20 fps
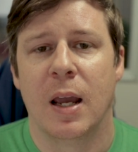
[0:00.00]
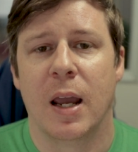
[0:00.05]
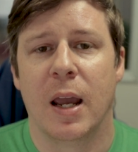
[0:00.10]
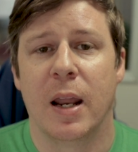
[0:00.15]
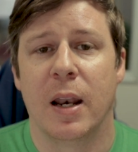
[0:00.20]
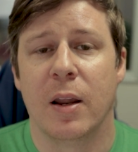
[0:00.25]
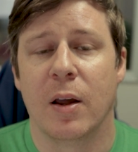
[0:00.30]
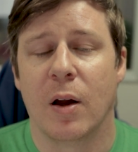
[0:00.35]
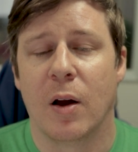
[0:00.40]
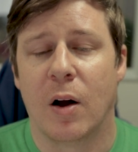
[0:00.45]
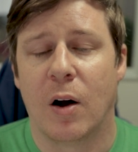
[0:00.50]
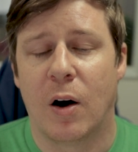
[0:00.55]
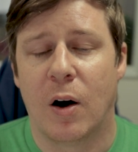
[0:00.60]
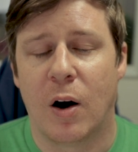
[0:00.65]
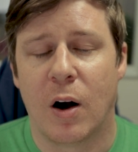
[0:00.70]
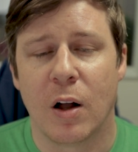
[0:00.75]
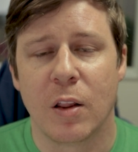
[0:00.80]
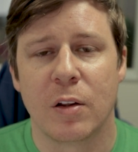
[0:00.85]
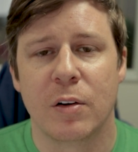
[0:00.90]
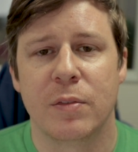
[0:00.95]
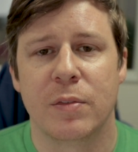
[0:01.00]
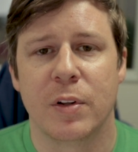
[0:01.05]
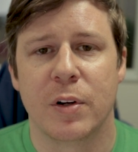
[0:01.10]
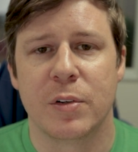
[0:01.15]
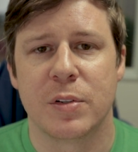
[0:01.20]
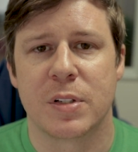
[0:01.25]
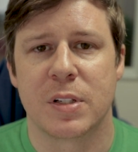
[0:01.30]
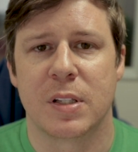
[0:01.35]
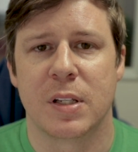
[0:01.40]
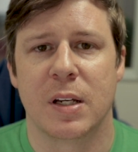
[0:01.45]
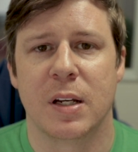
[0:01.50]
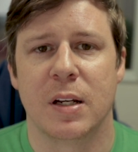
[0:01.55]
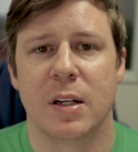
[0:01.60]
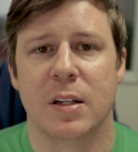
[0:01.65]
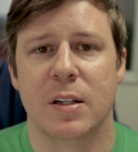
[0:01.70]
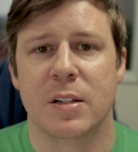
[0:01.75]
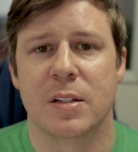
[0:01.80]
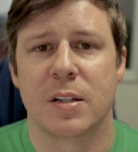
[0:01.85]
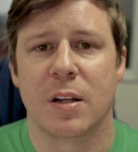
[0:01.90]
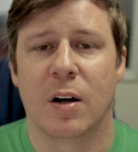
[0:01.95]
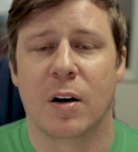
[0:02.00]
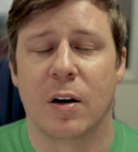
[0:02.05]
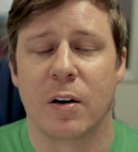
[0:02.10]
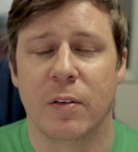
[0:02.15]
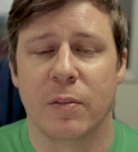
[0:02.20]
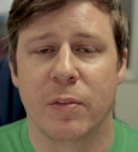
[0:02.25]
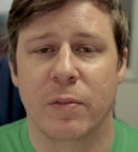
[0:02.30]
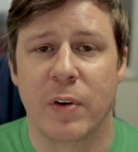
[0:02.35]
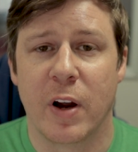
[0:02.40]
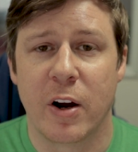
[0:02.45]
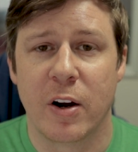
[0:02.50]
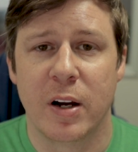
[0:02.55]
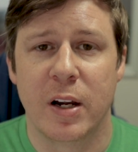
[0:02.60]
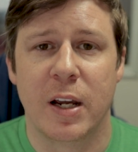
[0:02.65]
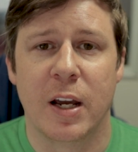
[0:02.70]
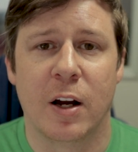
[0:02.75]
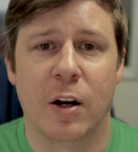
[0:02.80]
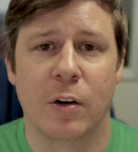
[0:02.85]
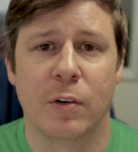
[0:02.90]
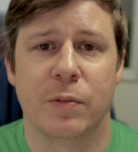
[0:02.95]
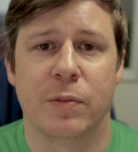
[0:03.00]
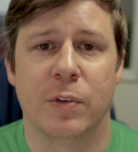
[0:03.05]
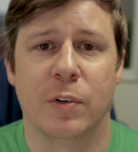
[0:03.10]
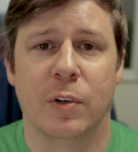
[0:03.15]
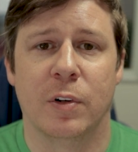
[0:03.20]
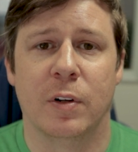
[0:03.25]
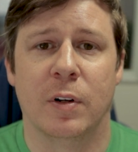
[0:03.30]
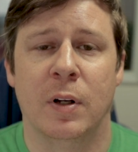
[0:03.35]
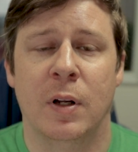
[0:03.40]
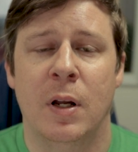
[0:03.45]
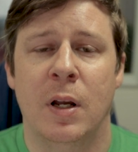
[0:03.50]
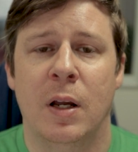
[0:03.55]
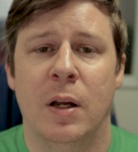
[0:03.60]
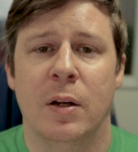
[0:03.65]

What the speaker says: and all of those things are very helpful